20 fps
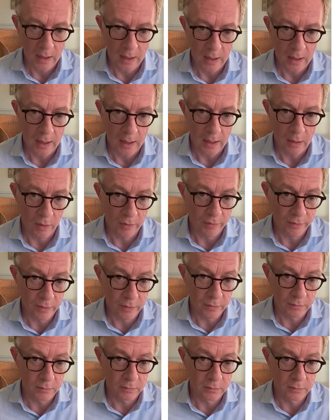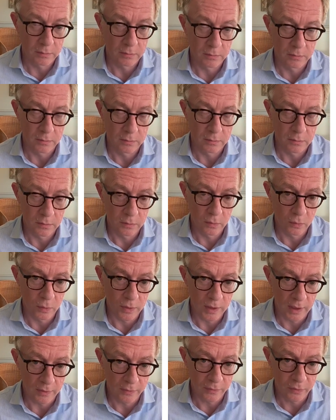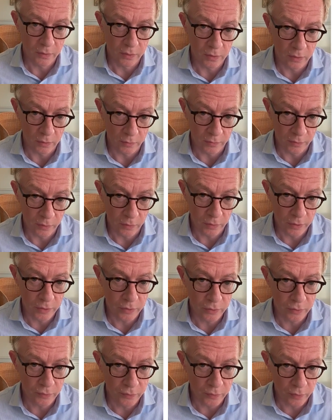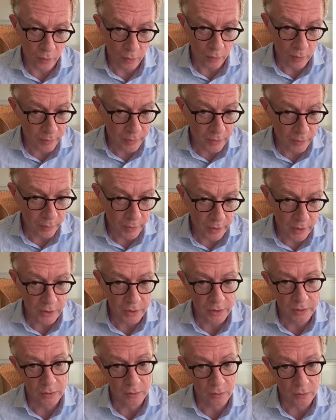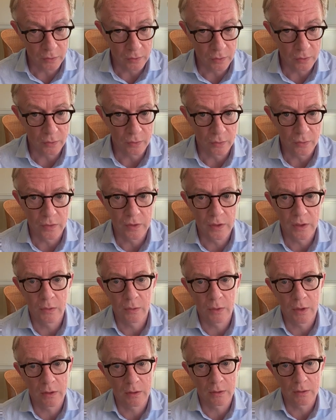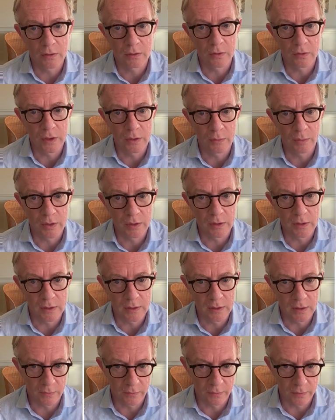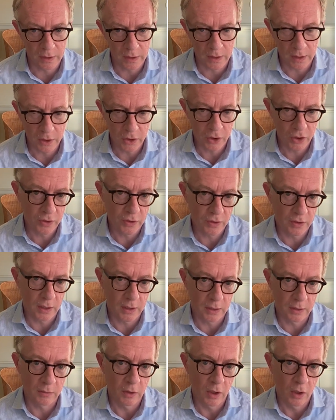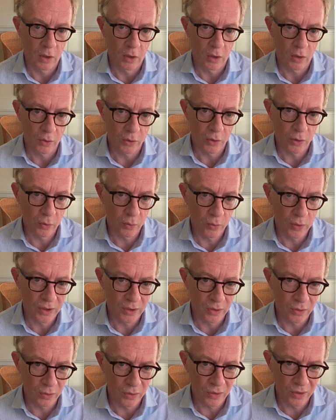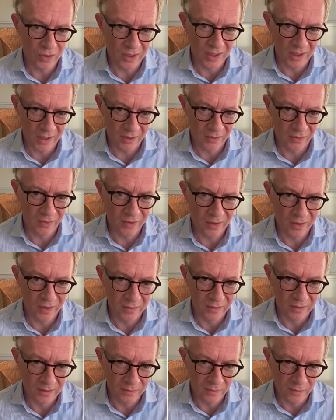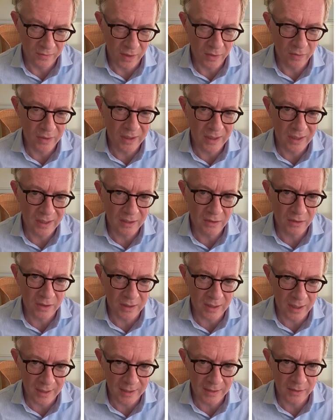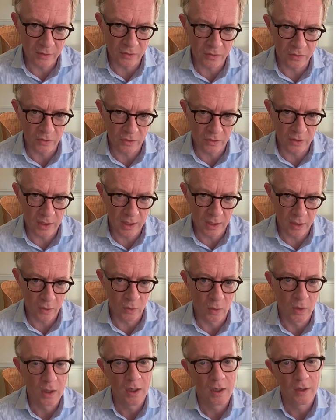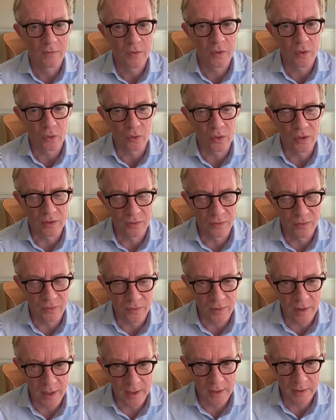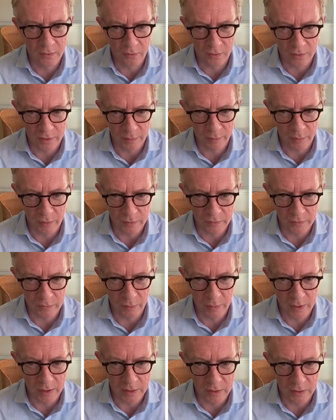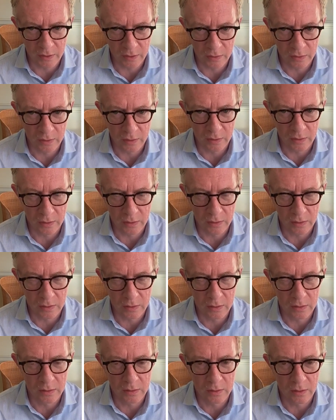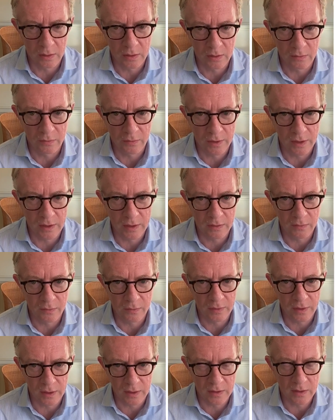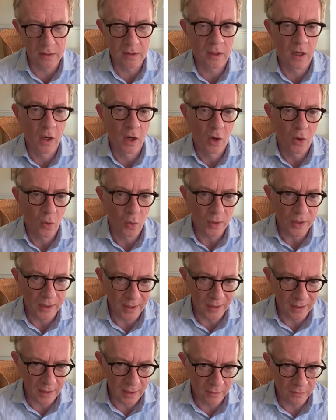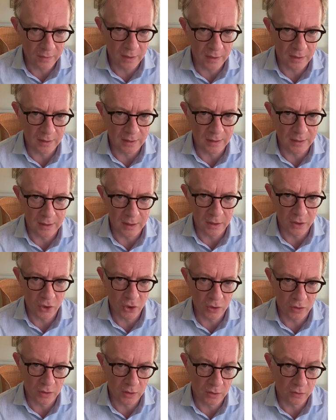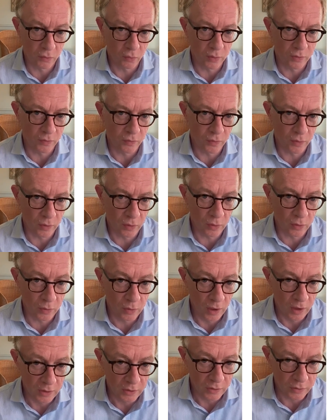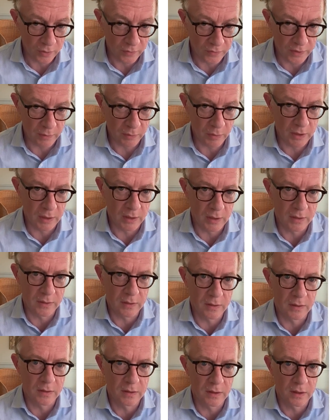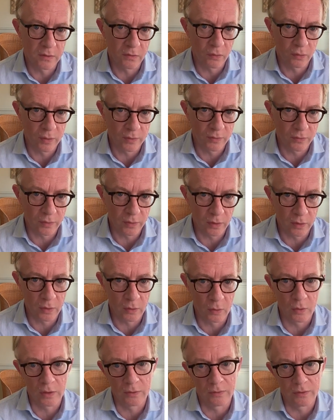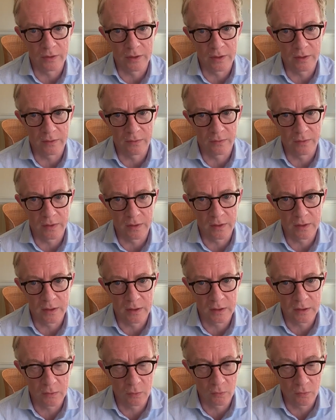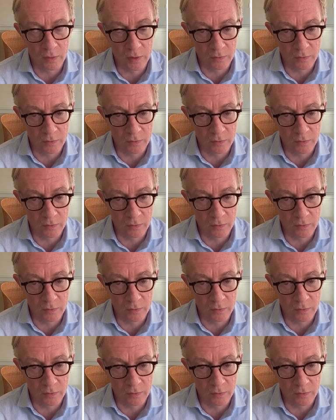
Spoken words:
However, we have, of course, to follow up the patient also to see whether the treatment is efficacious. And although we do not have very clear guidance on how to define response based on non-invasive tests, we can have an indication if we follow transaminases, if we follow liver stiffness, if we